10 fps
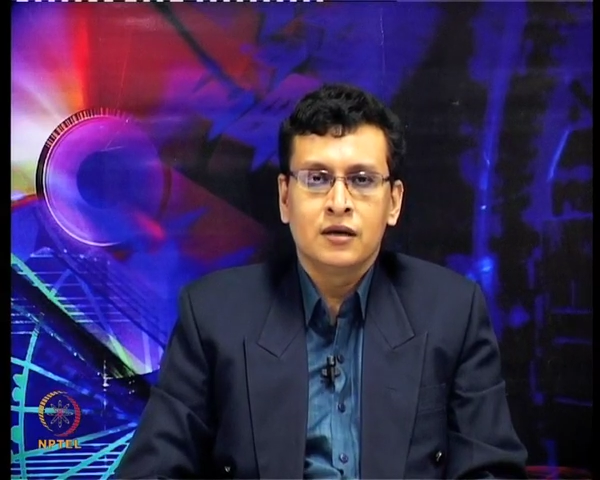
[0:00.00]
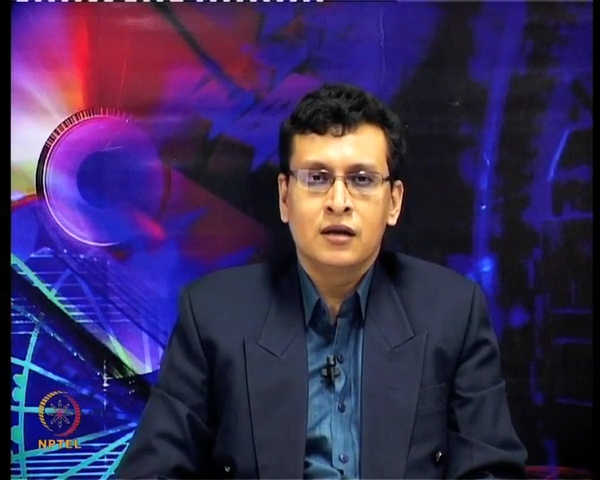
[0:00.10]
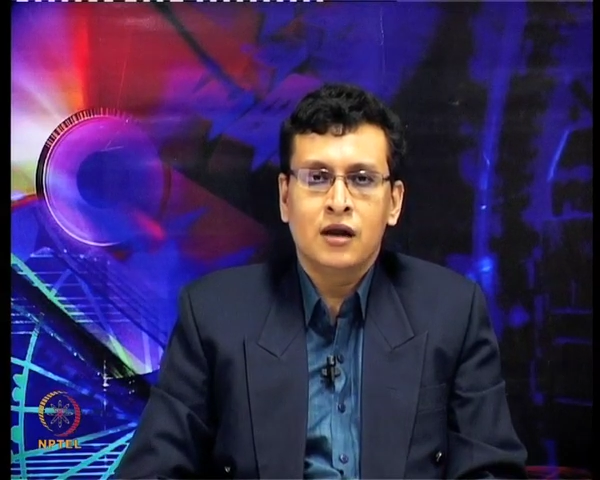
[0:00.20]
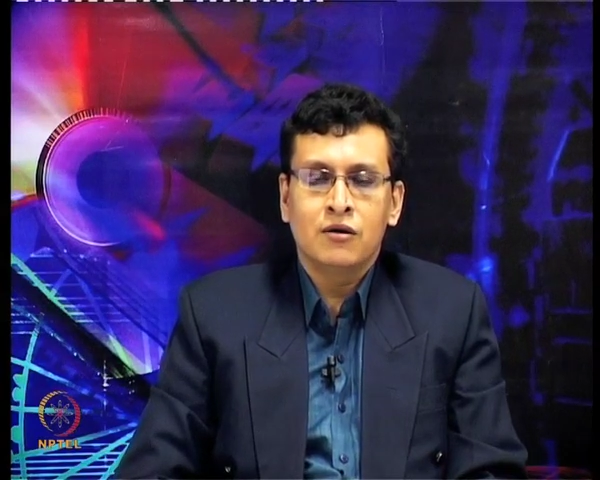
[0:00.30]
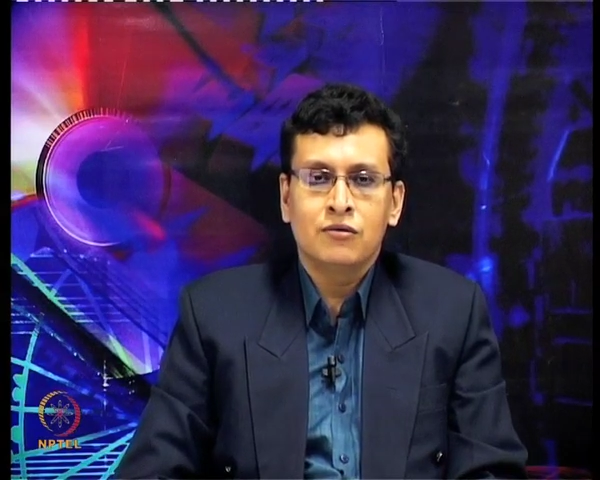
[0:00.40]

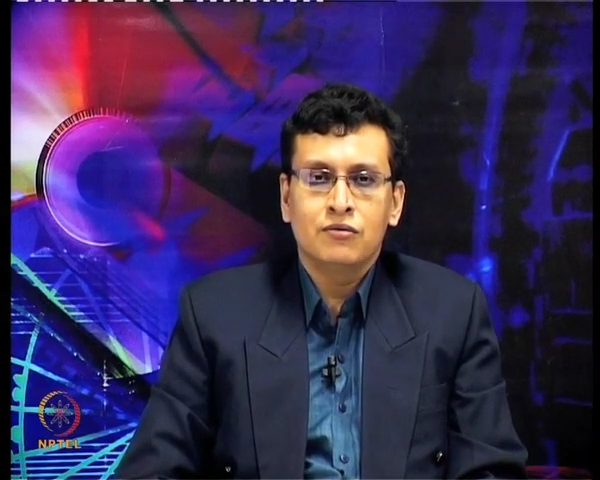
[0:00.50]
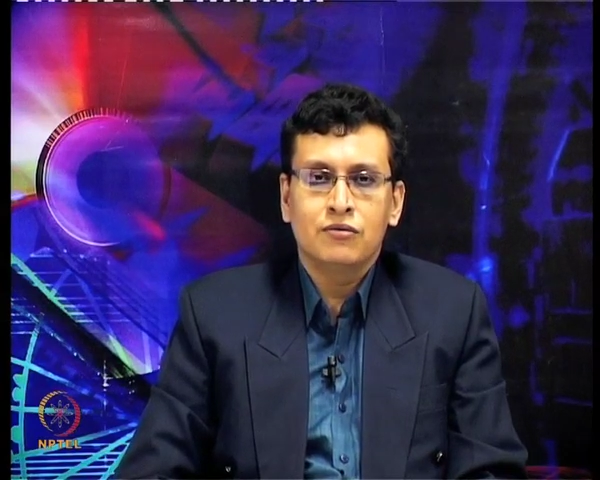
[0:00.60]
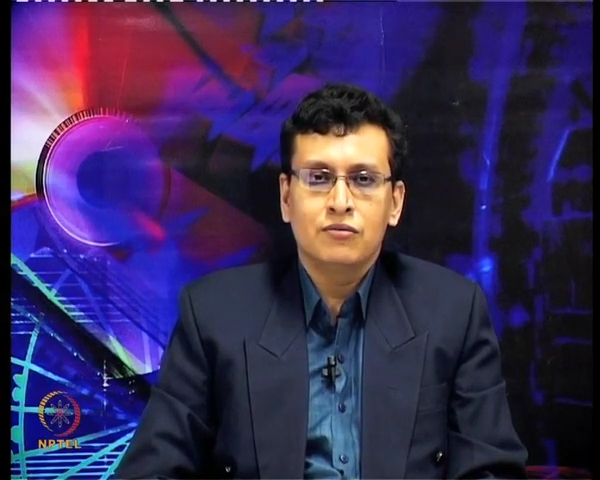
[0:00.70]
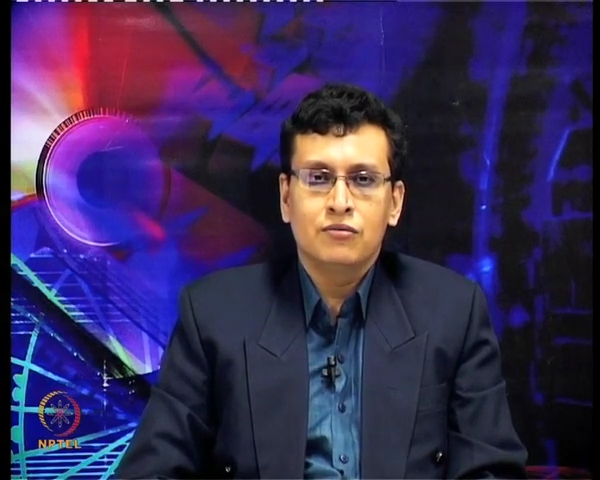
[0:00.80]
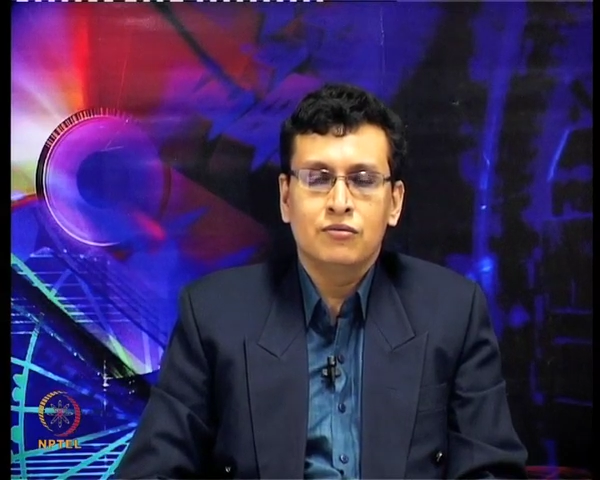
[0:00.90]
Now,
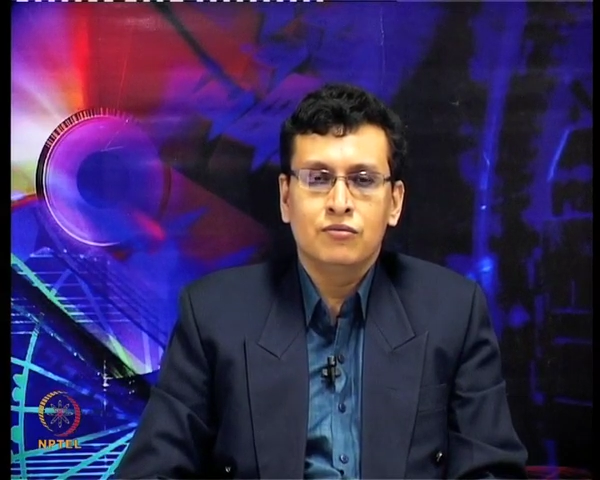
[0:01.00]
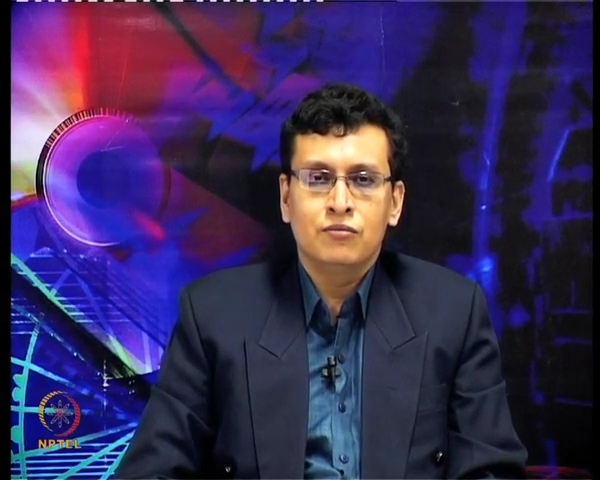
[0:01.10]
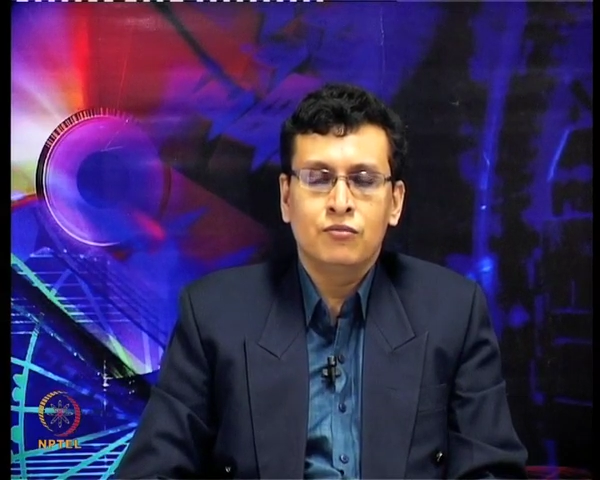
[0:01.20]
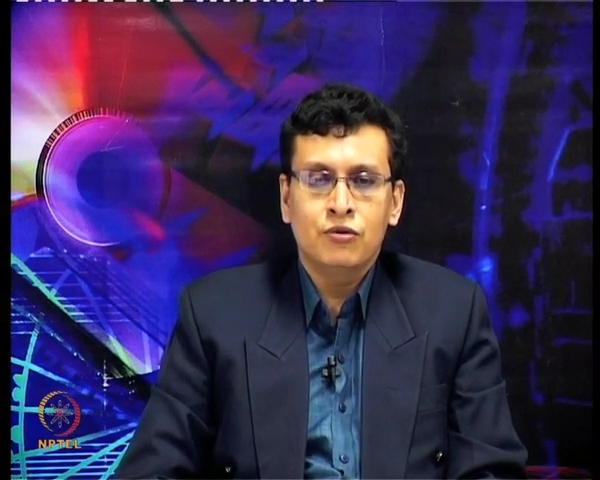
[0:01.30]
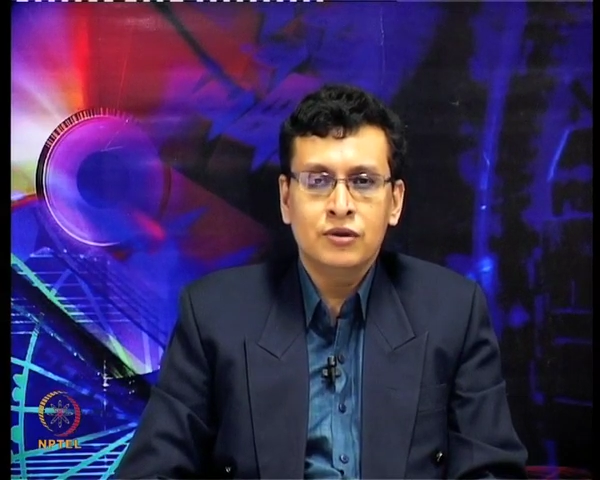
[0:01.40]

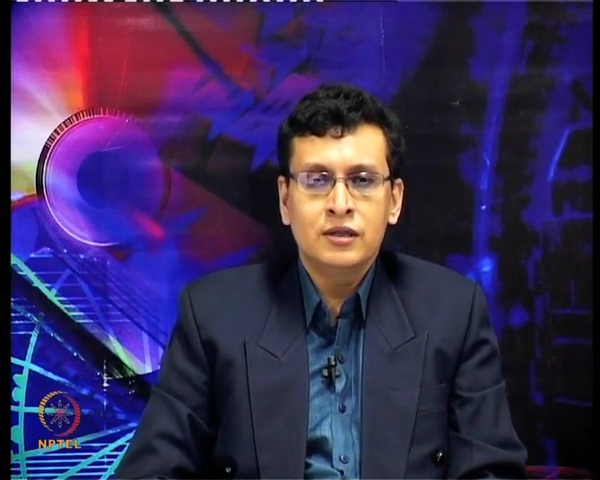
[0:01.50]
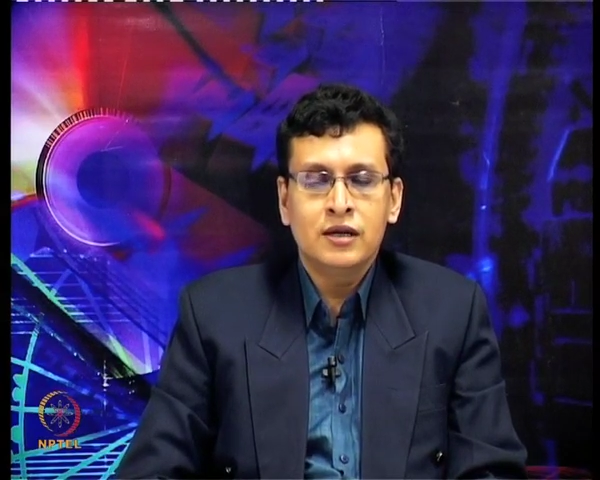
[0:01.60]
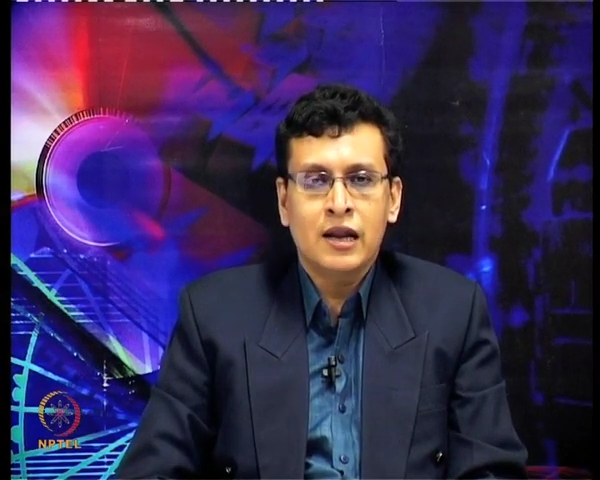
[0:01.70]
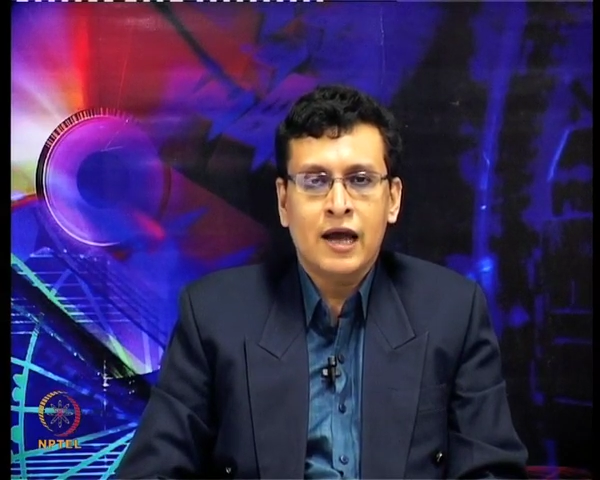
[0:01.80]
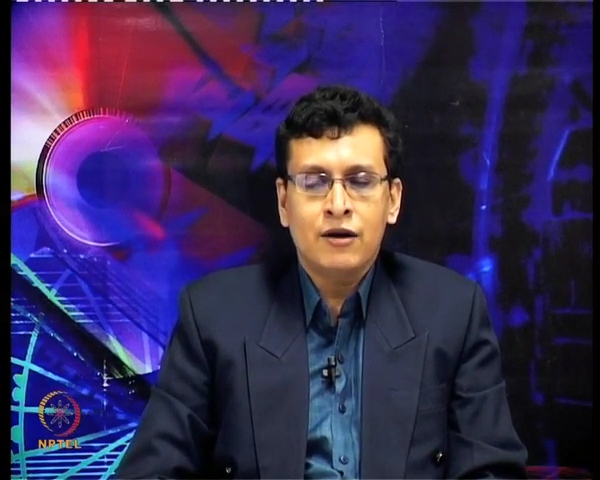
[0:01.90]
both the
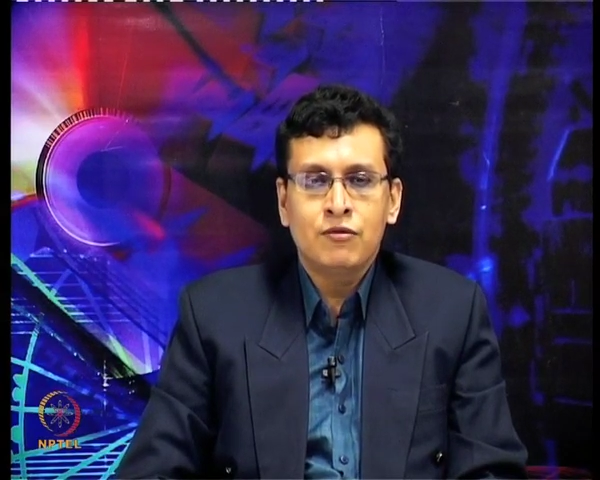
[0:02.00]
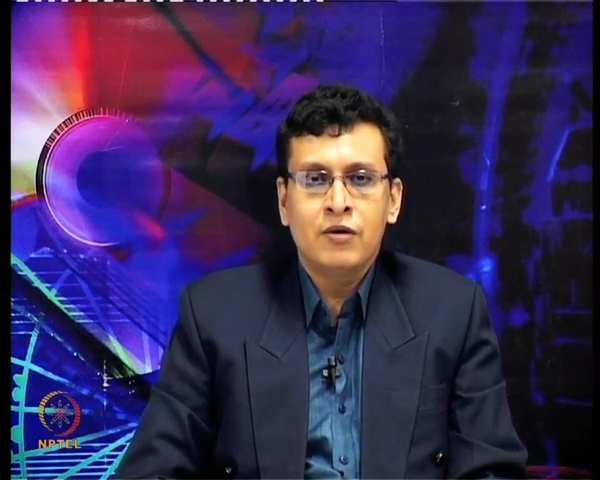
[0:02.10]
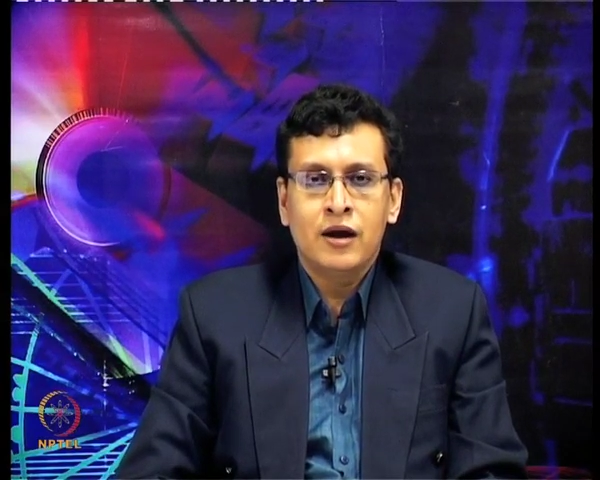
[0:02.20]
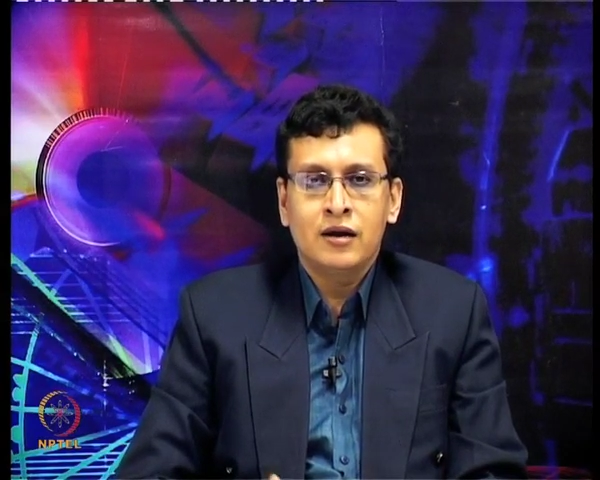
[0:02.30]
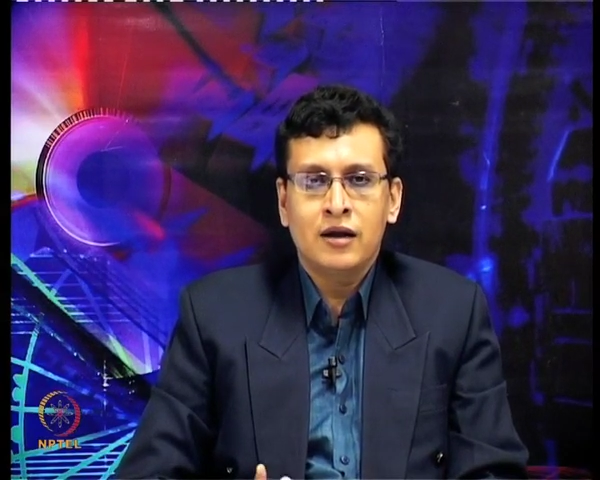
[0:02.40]

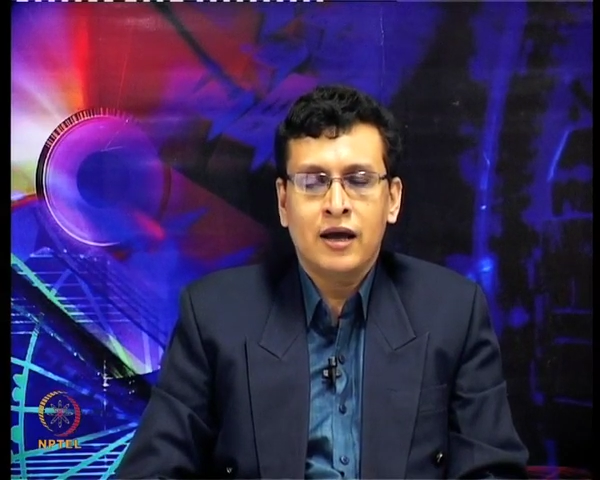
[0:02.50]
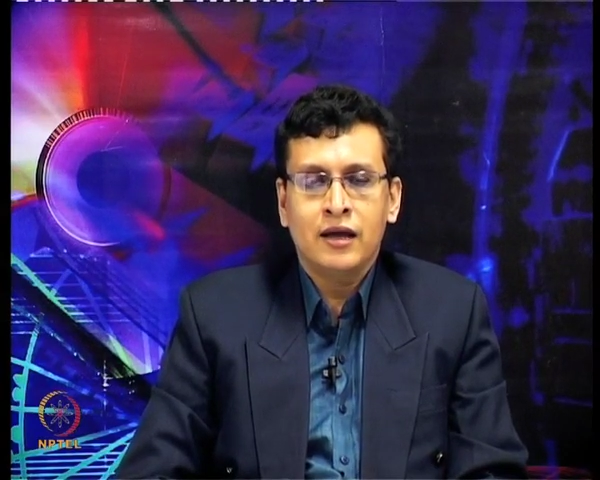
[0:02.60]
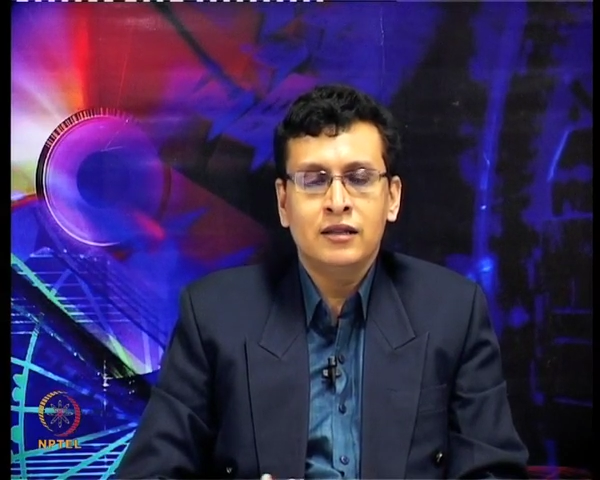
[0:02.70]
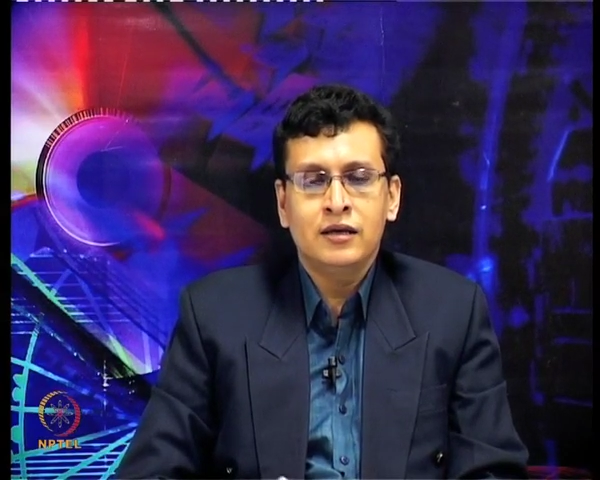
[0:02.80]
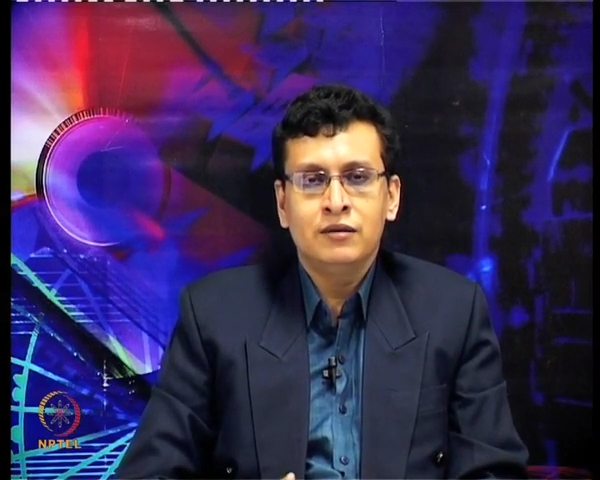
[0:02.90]
narrowband
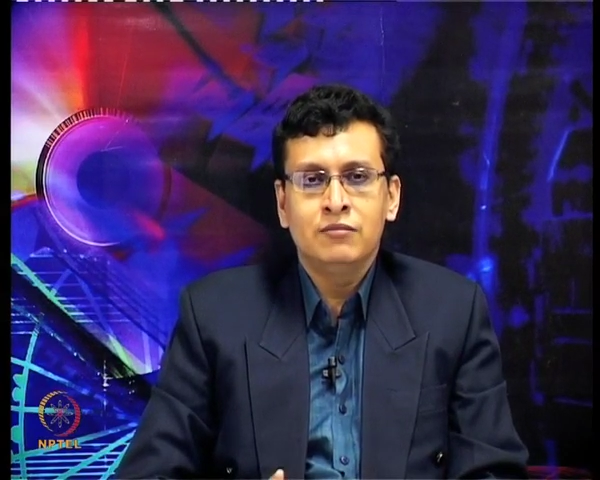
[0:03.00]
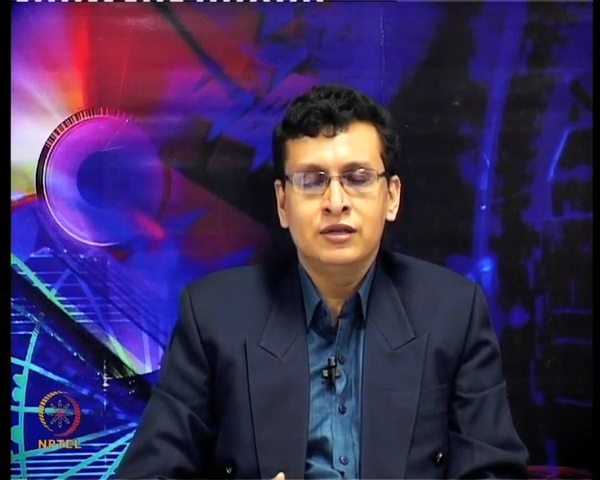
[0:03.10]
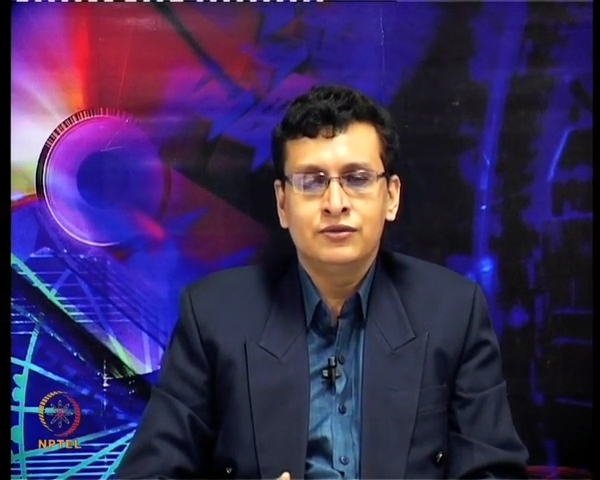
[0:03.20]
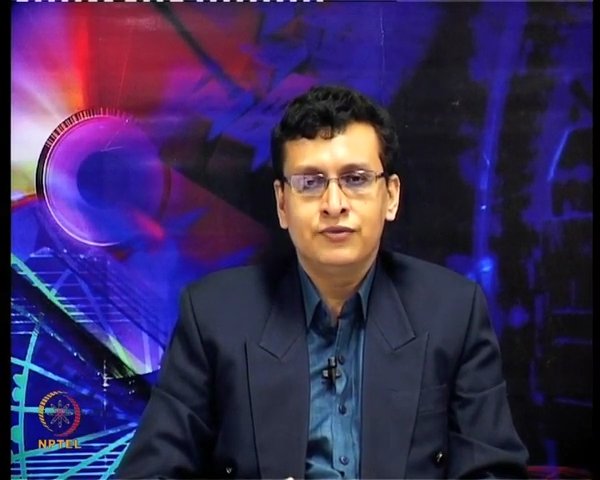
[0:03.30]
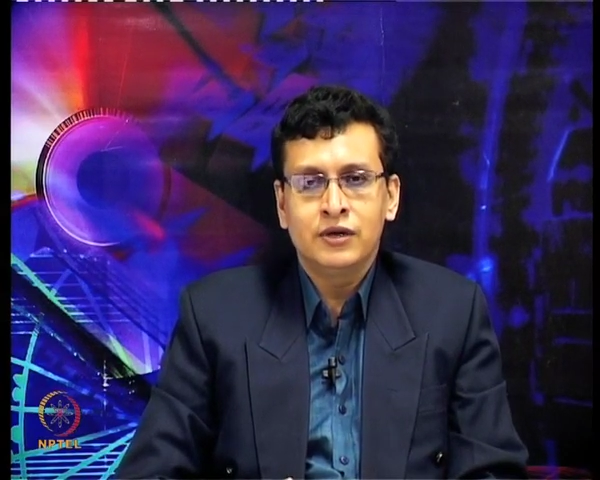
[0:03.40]
and the image